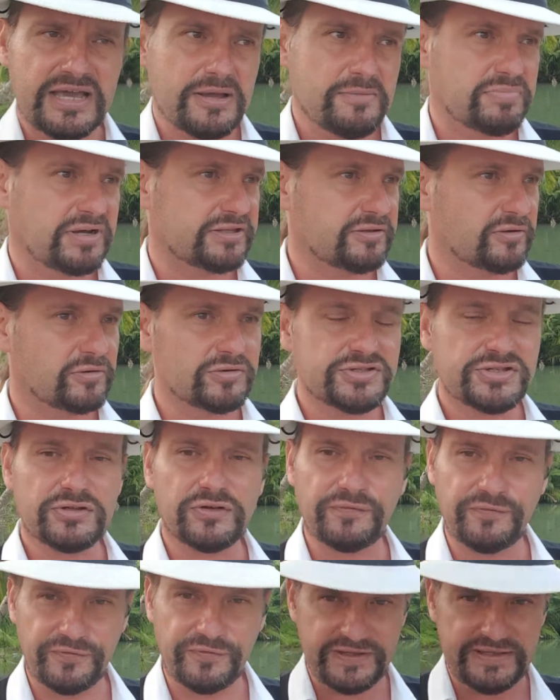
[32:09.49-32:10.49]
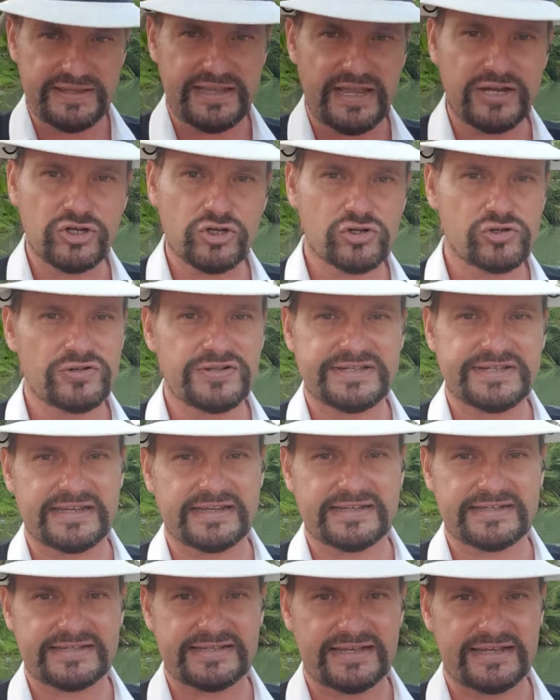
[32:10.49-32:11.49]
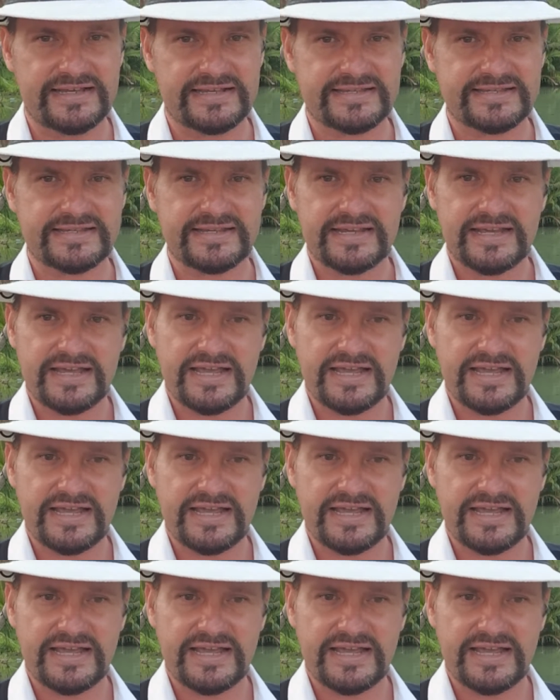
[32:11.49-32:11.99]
but also financial success,